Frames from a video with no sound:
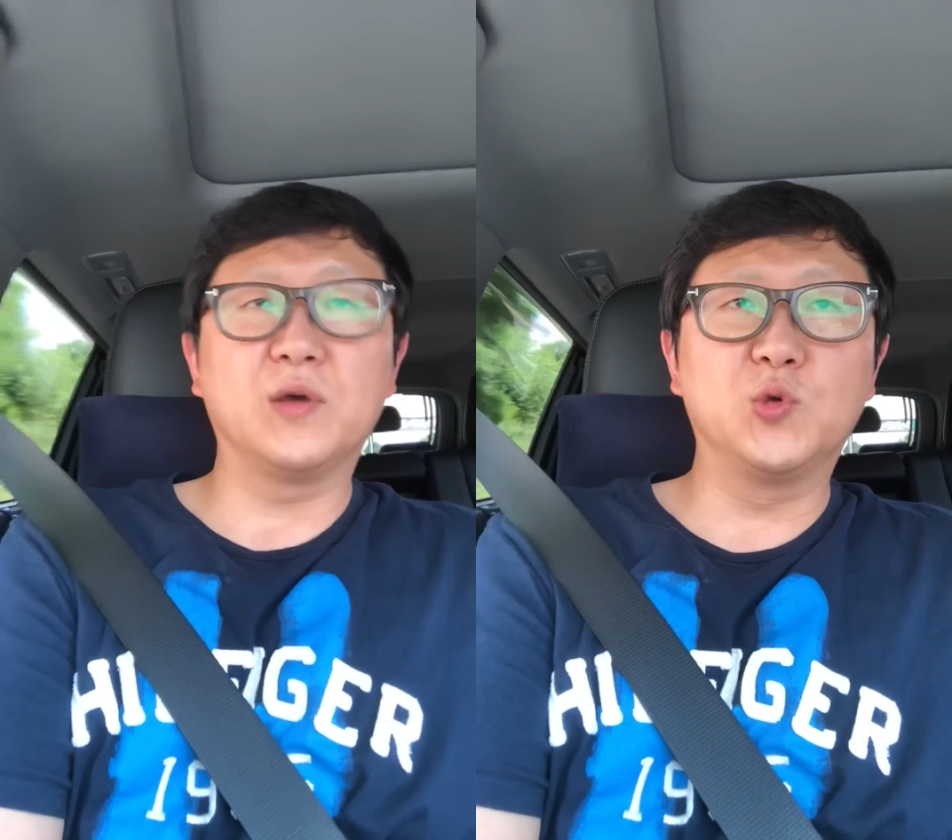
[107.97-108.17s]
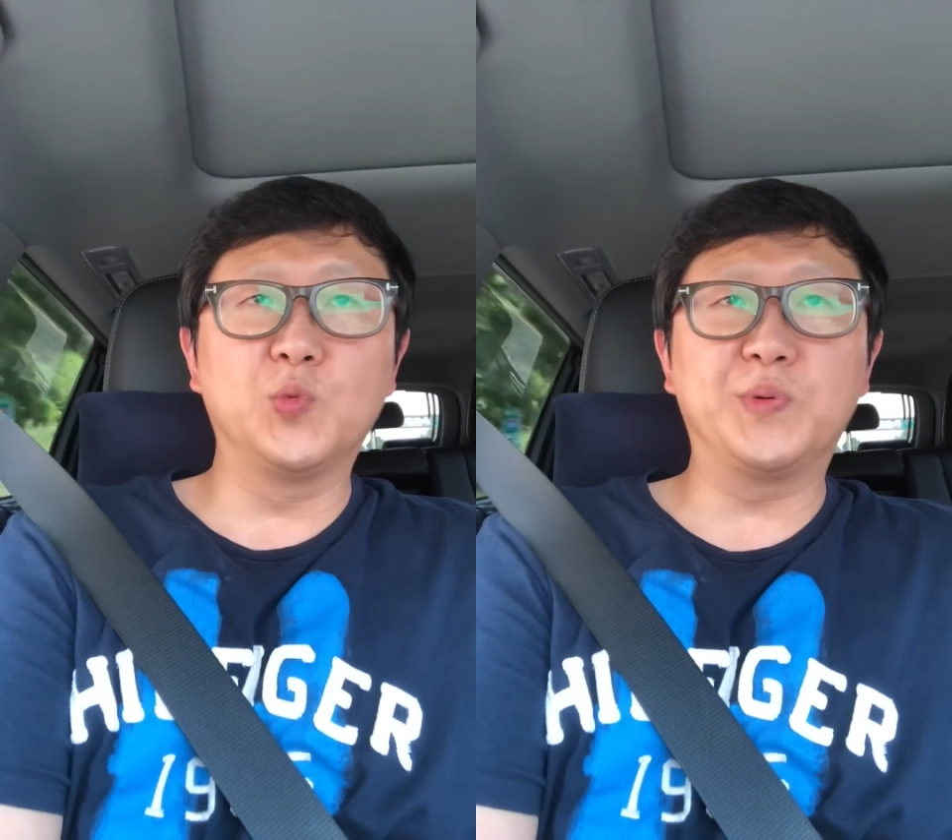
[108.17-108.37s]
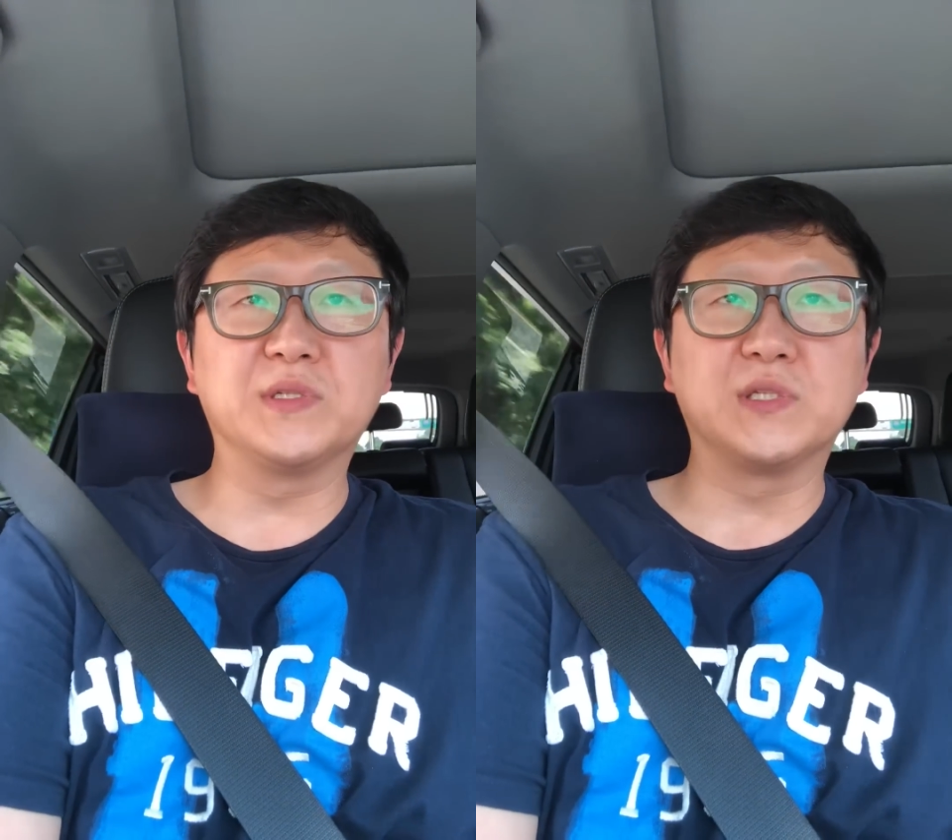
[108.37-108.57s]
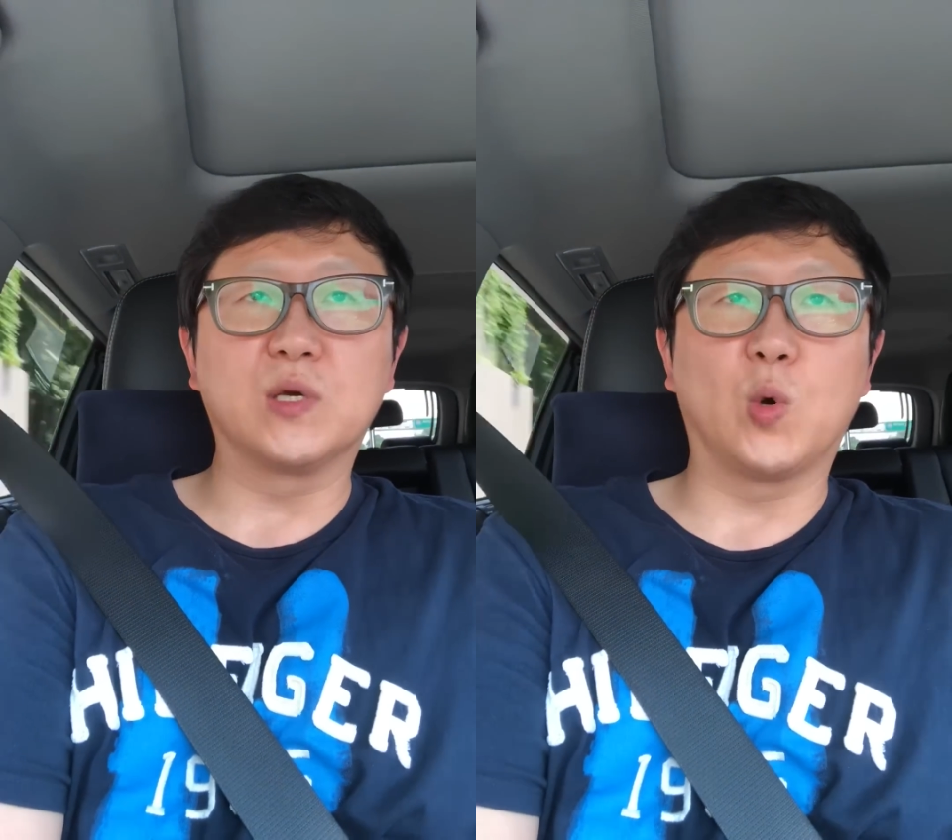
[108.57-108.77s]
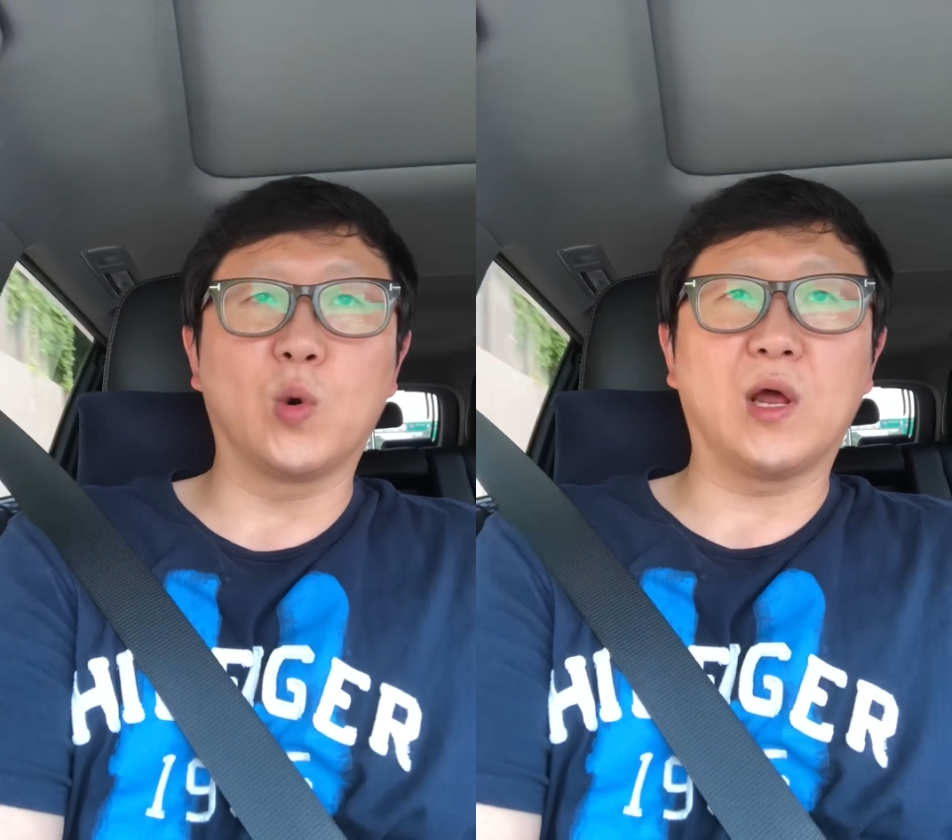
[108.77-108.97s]
UPC
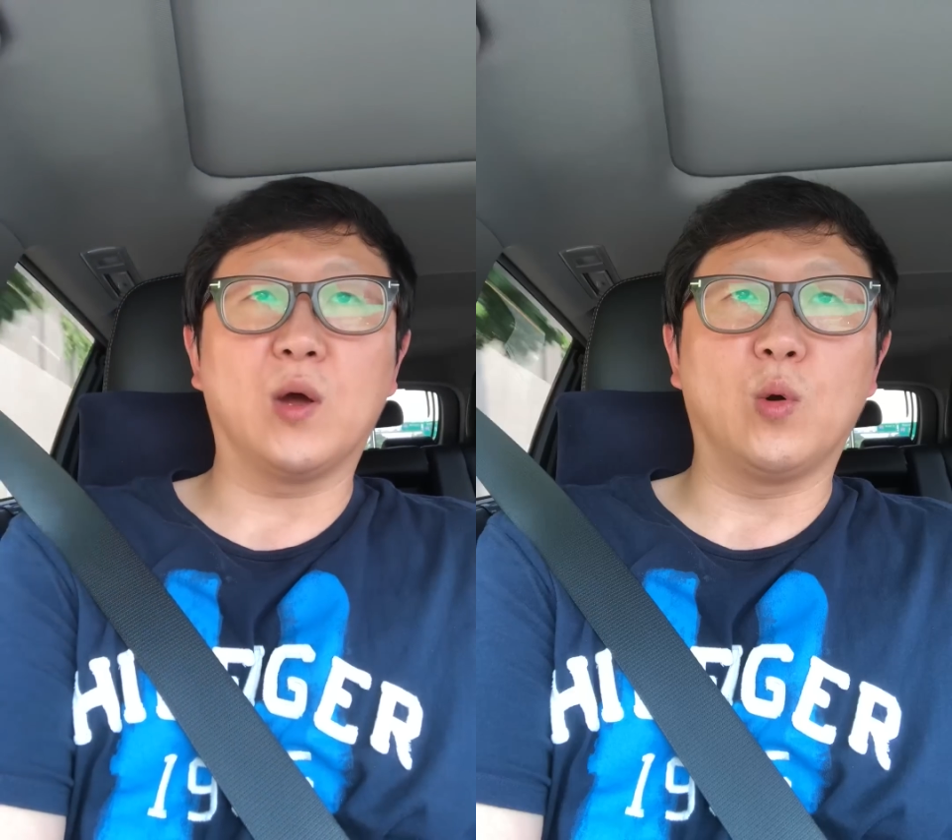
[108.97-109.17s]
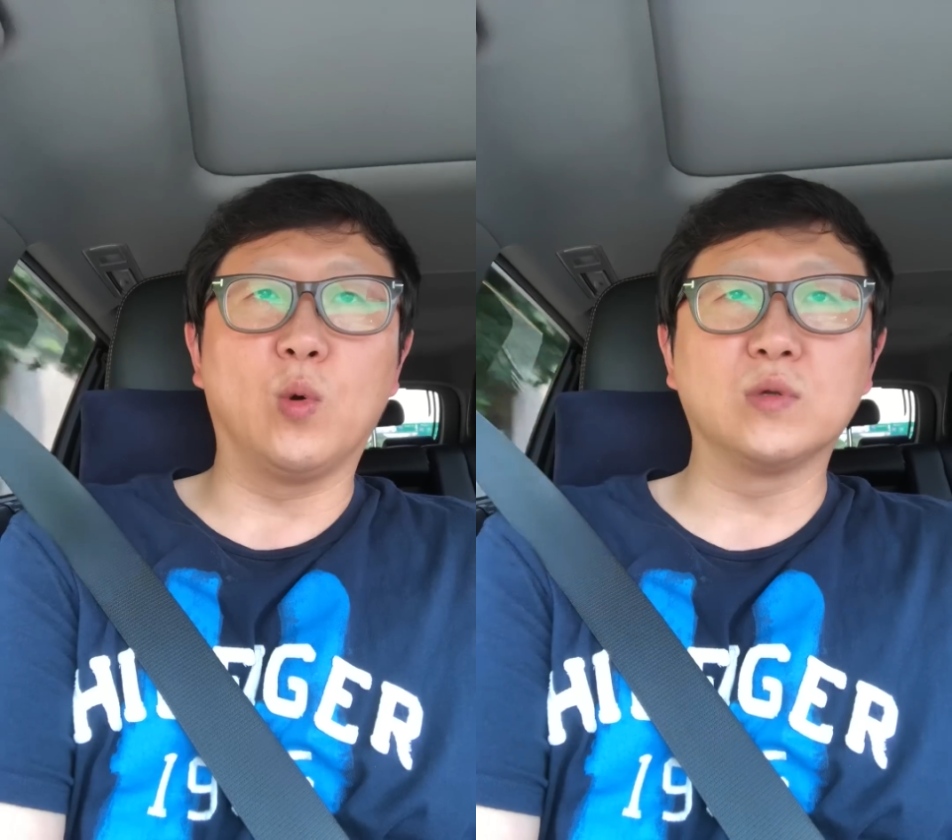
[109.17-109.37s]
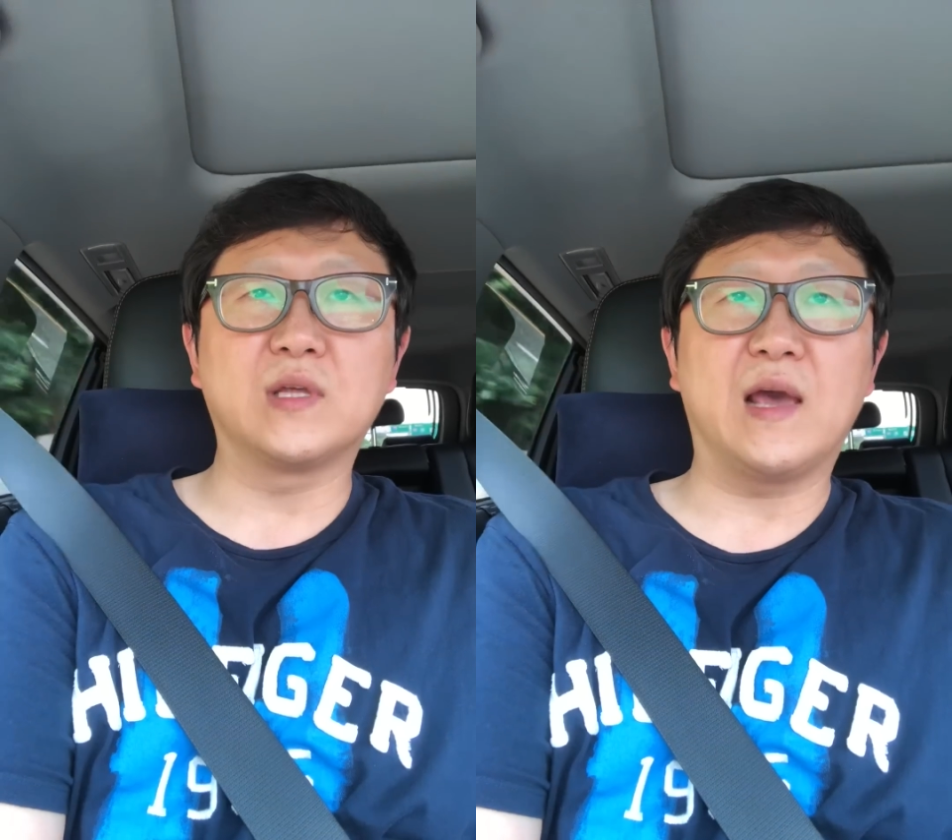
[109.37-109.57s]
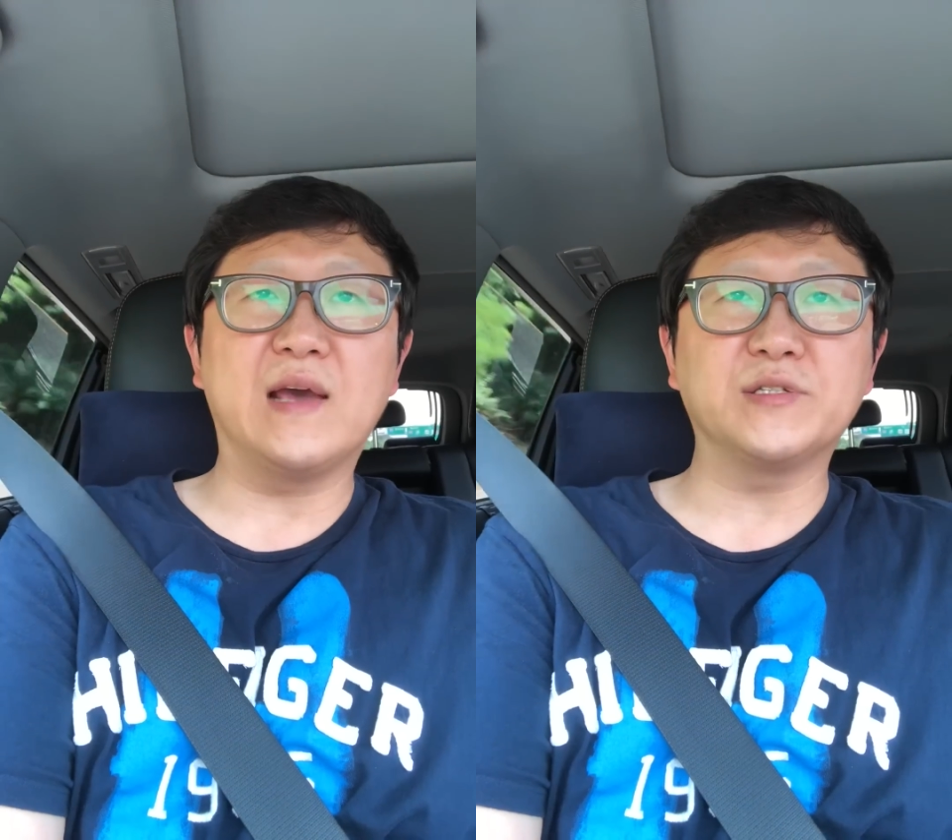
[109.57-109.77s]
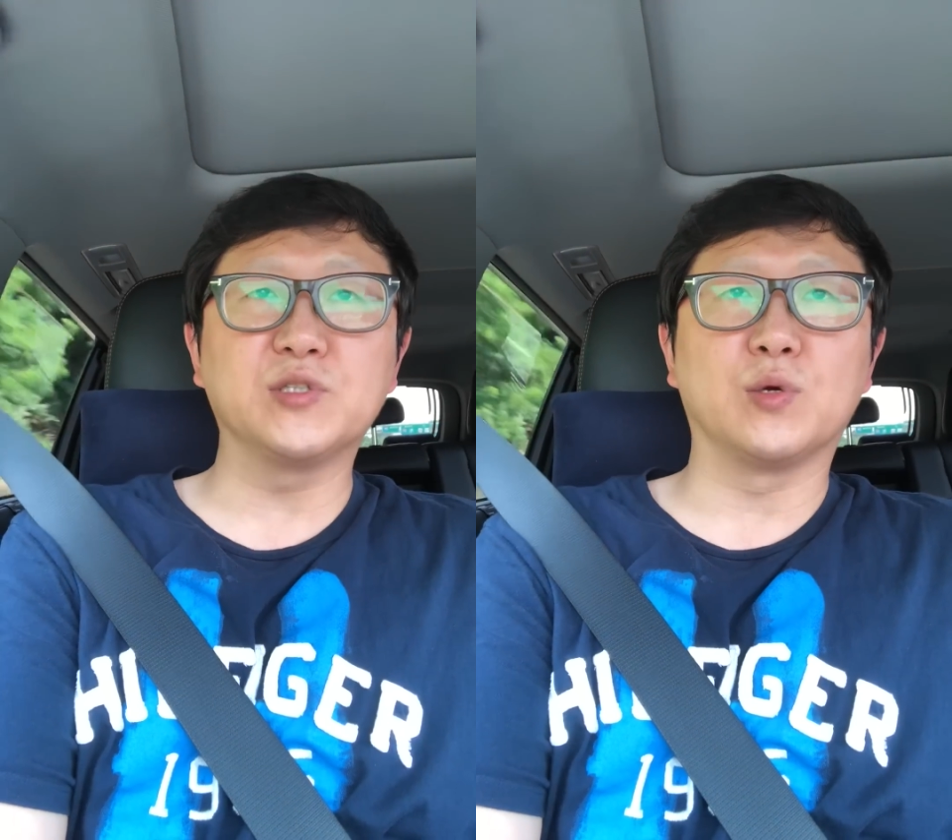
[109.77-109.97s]
code and all the
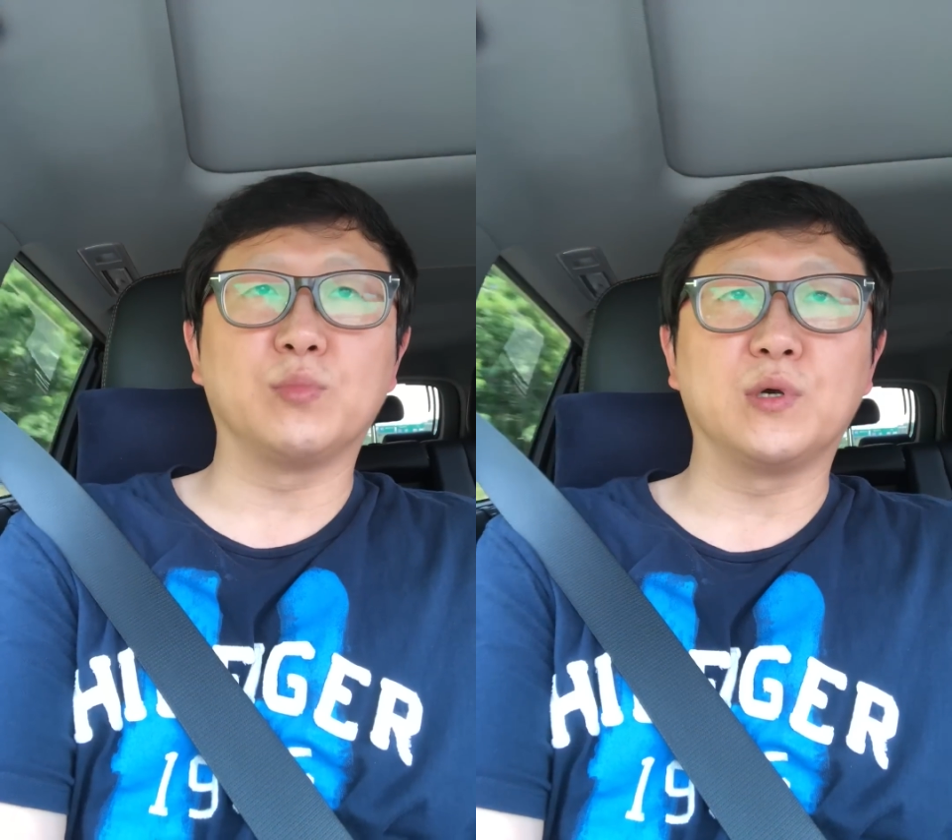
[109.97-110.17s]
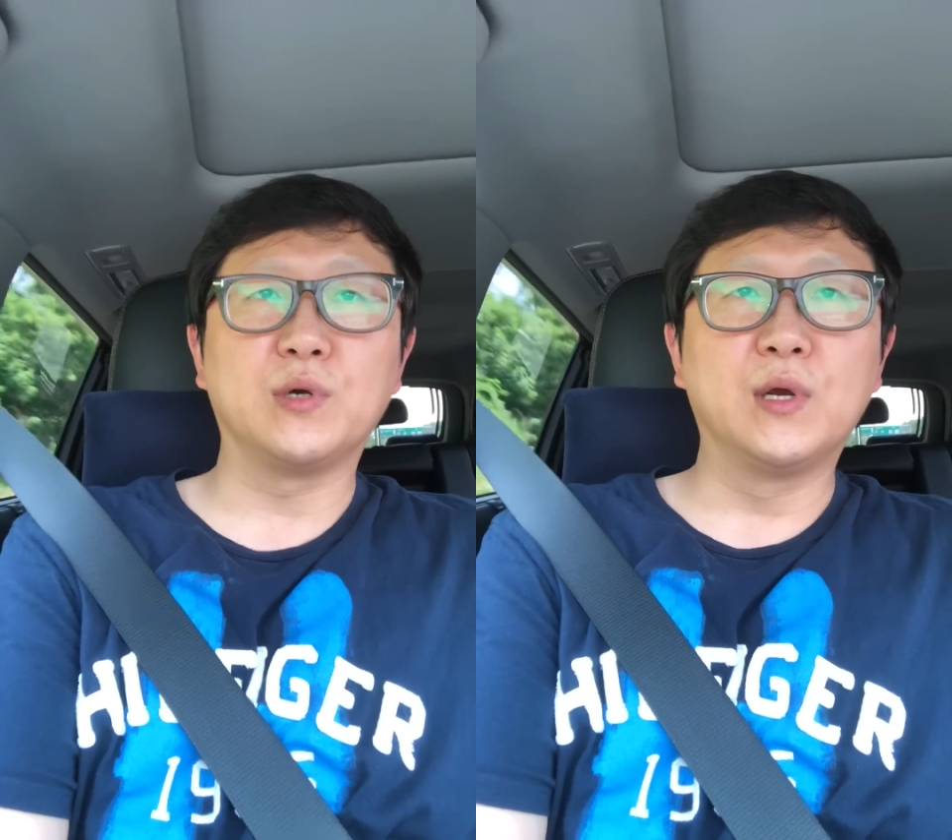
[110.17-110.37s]
ACE number,